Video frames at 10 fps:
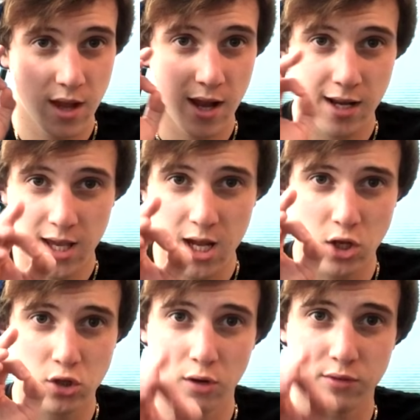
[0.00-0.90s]
And he
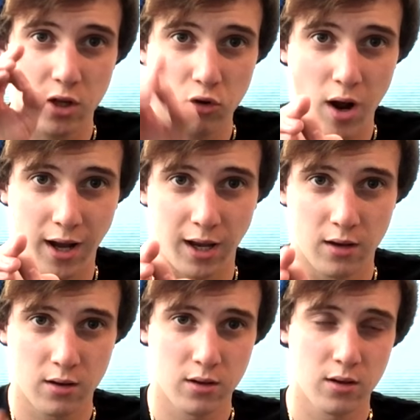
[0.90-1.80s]
deserves the credit.
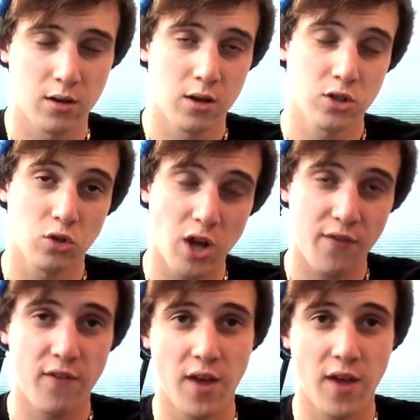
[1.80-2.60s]
So Jeffy